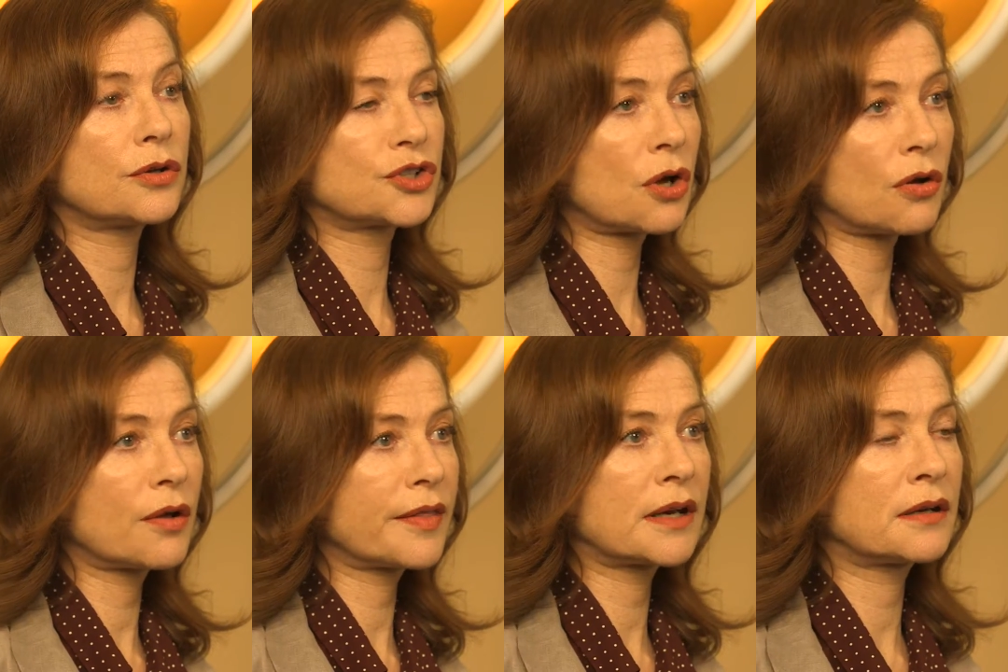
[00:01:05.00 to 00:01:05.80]

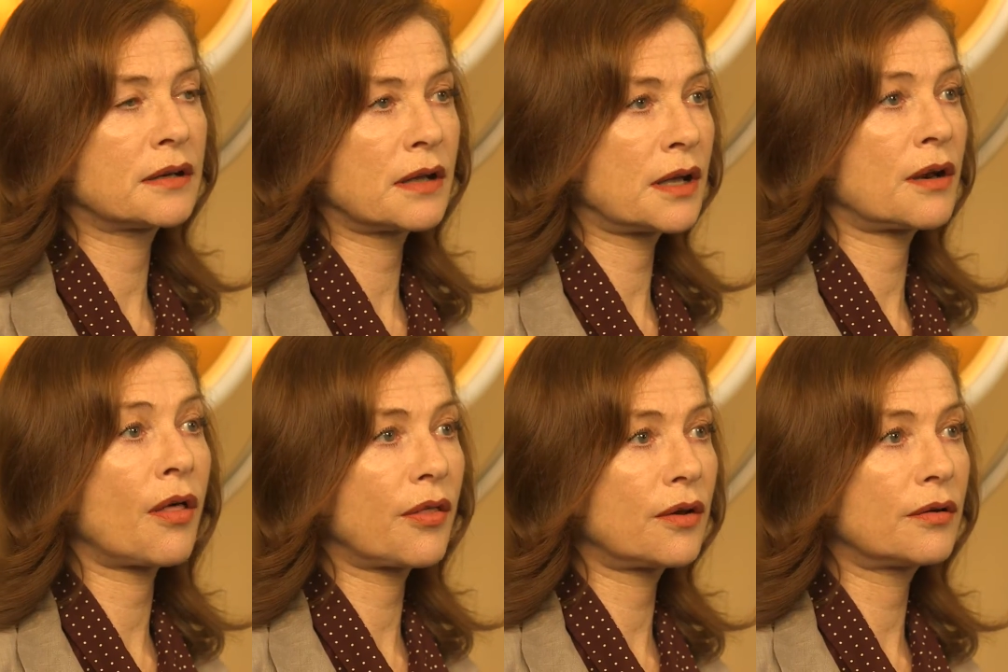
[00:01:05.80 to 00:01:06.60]
genre than
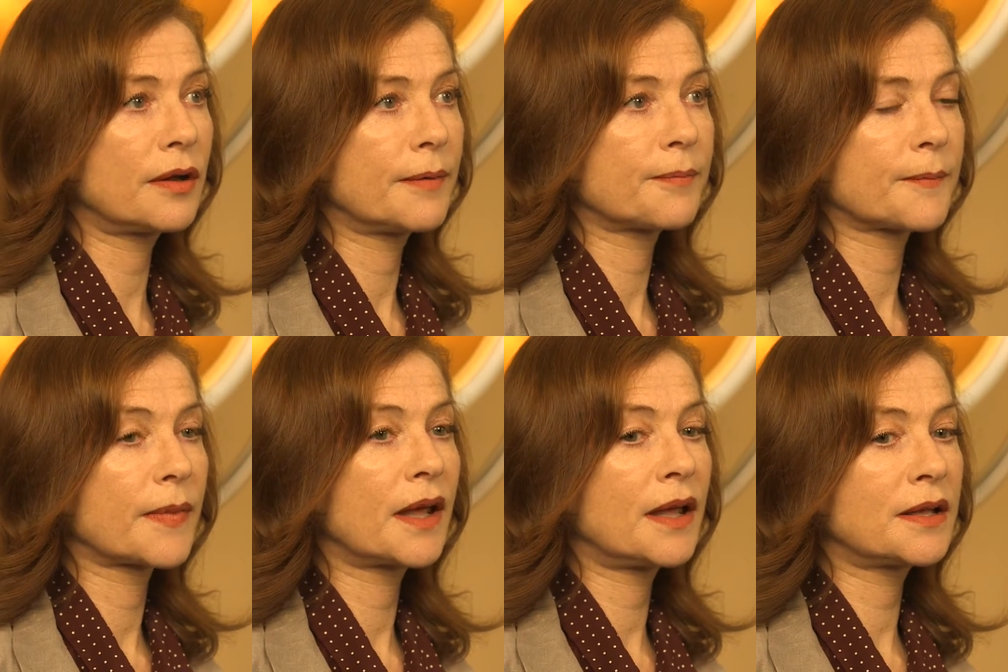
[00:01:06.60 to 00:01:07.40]
another.
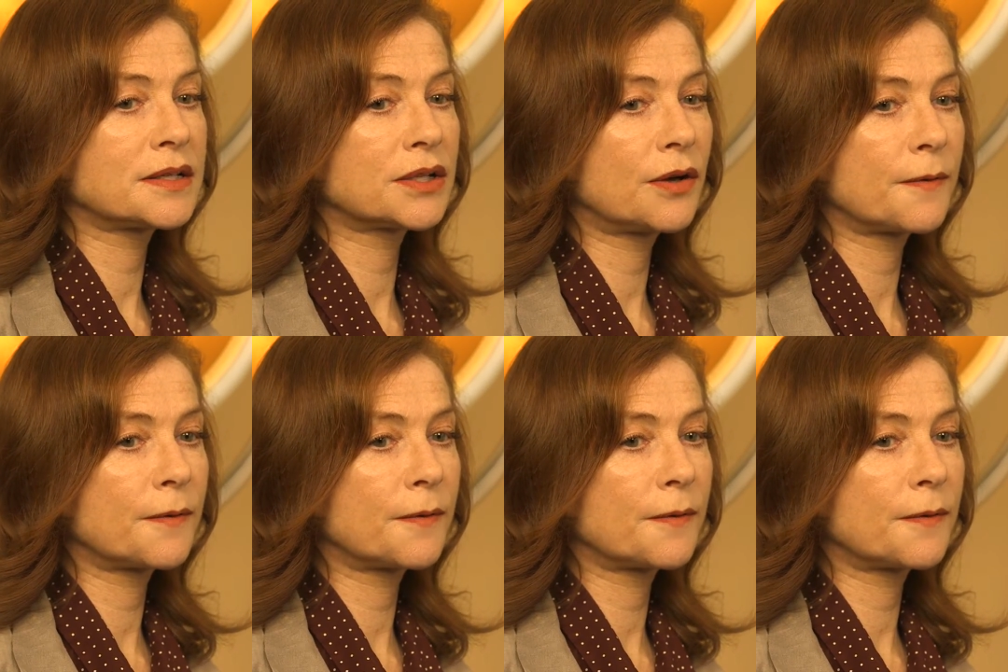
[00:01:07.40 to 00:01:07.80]
And